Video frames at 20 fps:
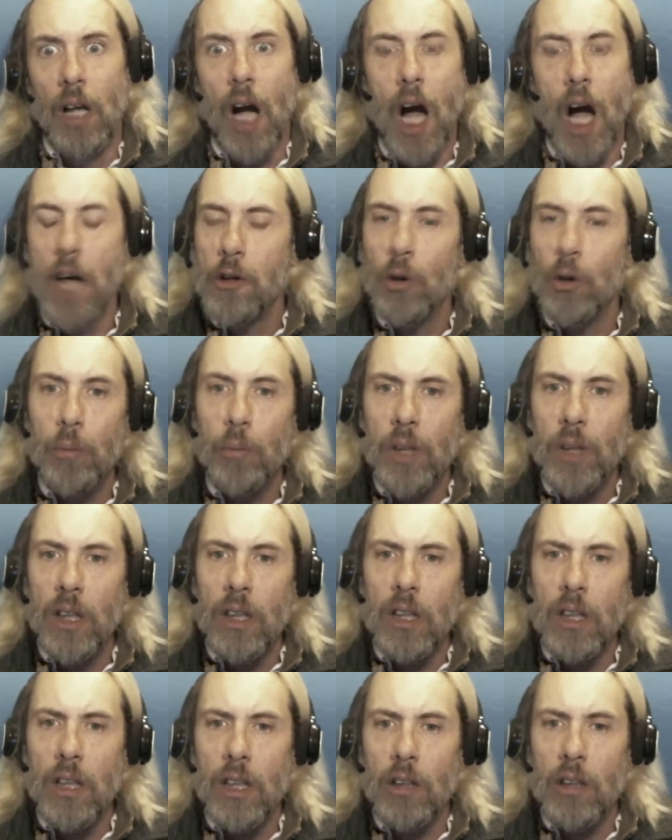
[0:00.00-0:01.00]
I don't mean
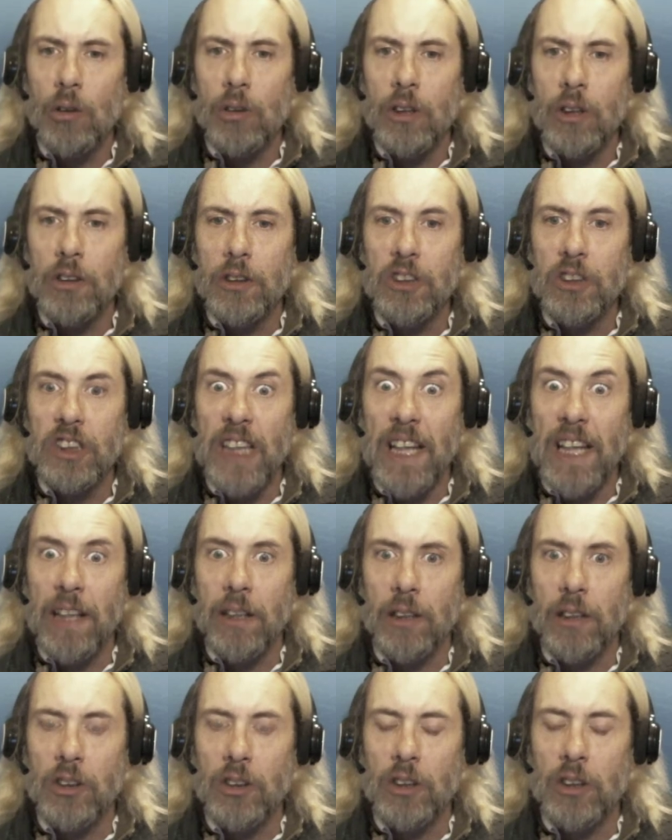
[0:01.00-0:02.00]
that they don't understand
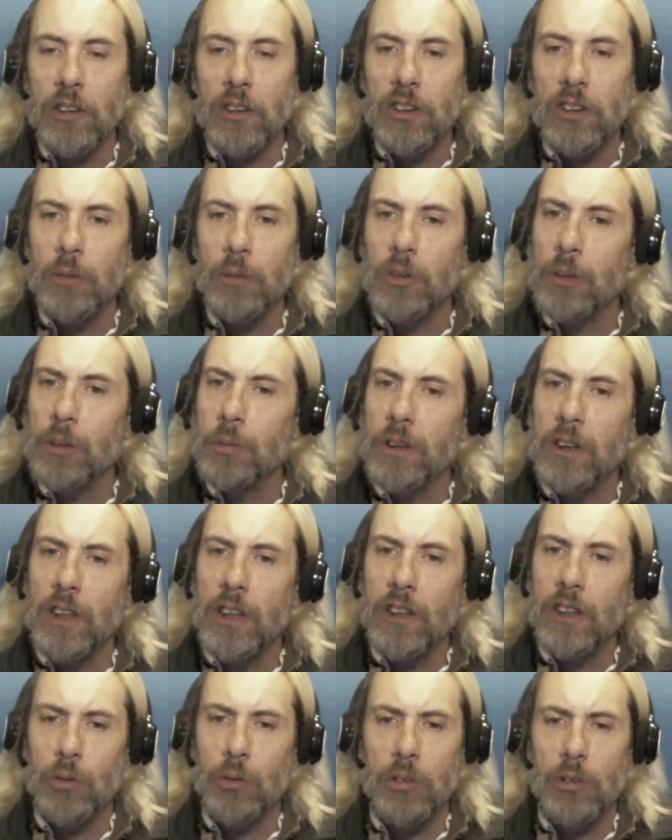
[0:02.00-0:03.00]
us. That seems to be the
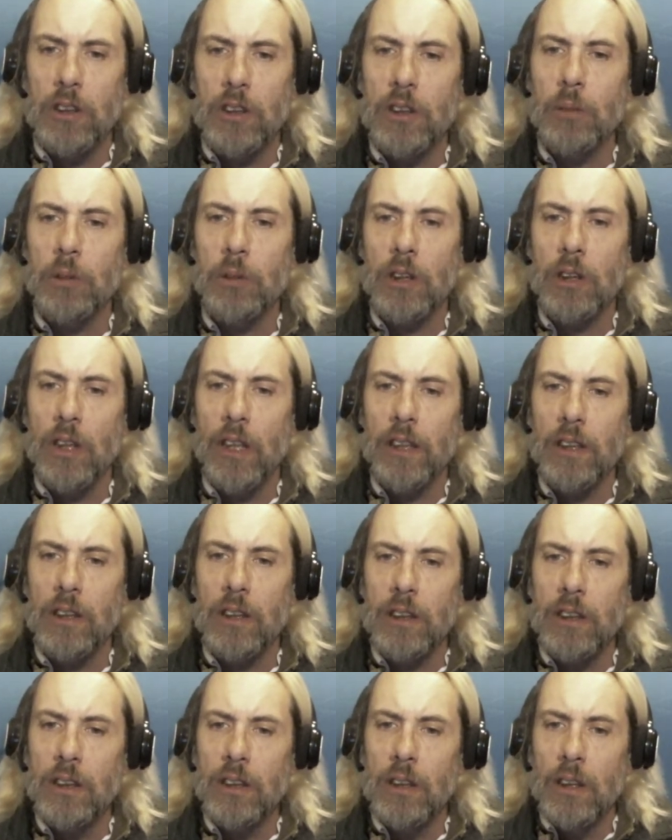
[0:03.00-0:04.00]
case with the Democrat
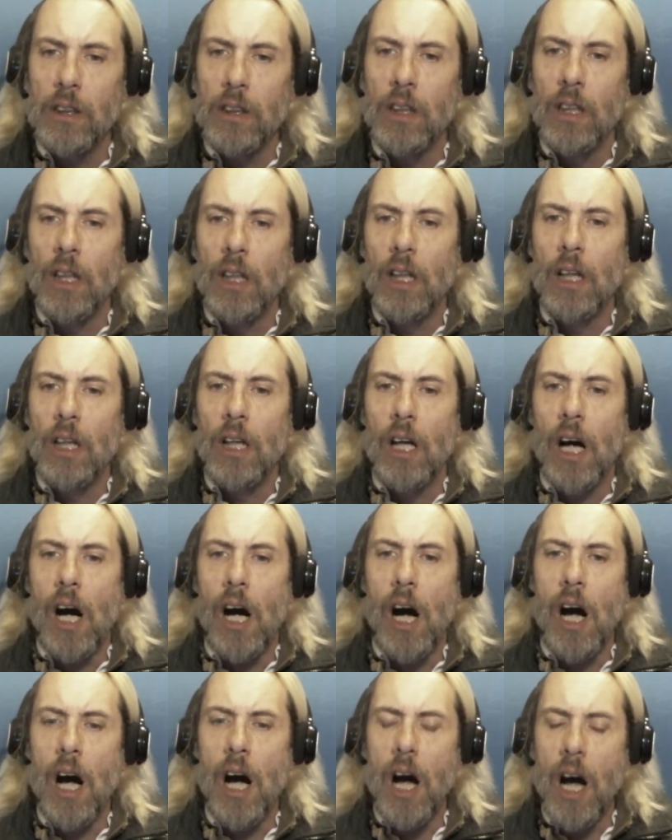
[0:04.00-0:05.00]
elite.
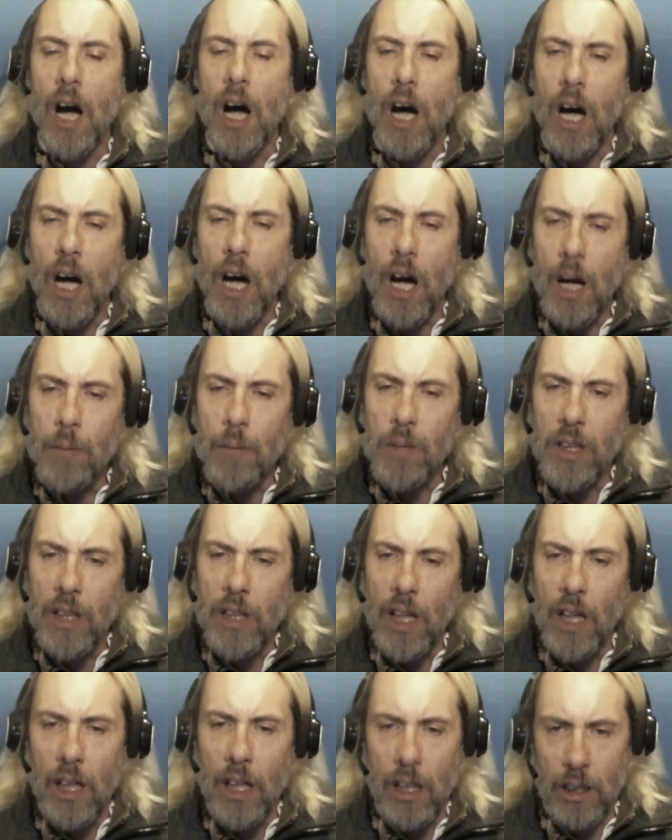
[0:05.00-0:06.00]
I mean
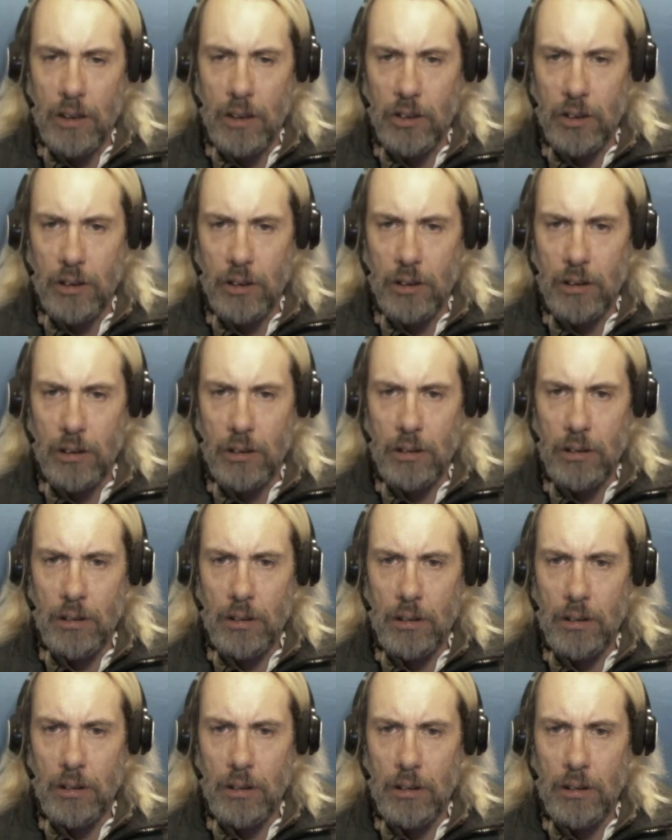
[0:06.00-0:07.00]
they hate us.
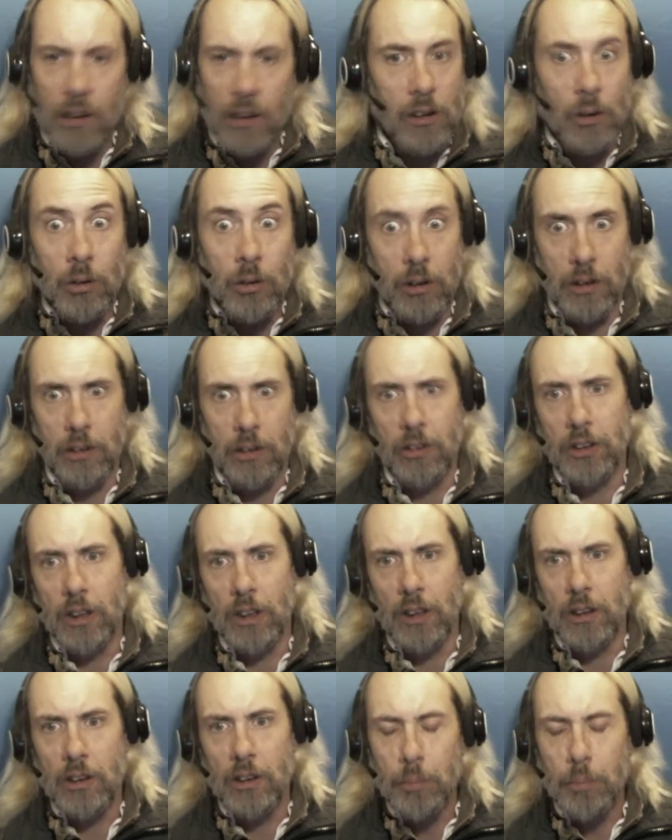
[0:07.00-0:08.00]
They don't
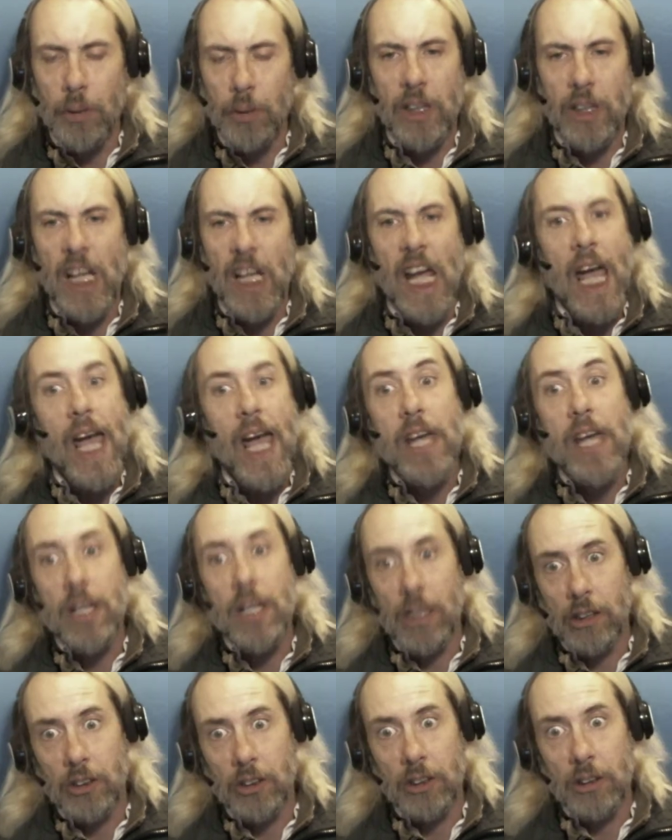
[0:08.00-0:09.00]
understand us, but they hate
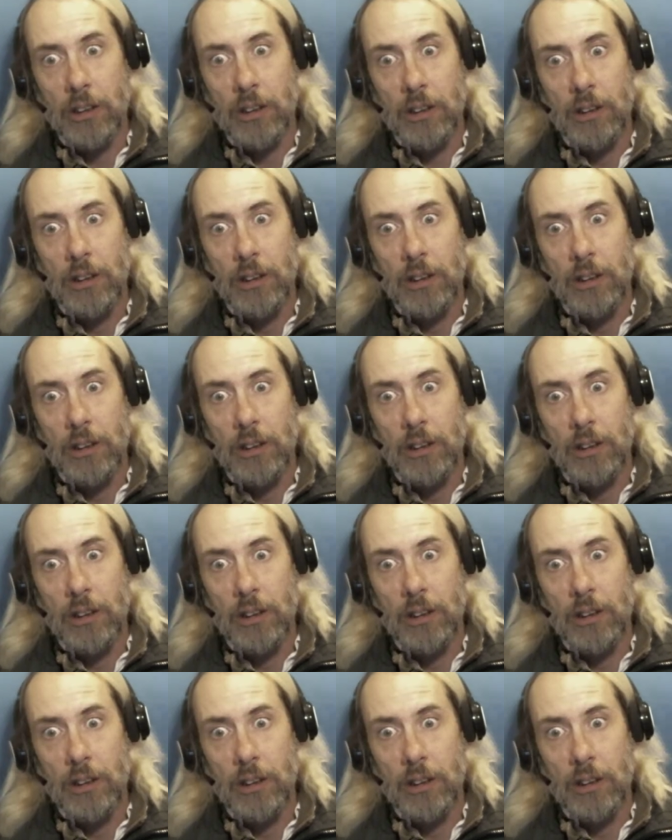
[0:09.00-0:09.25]
us.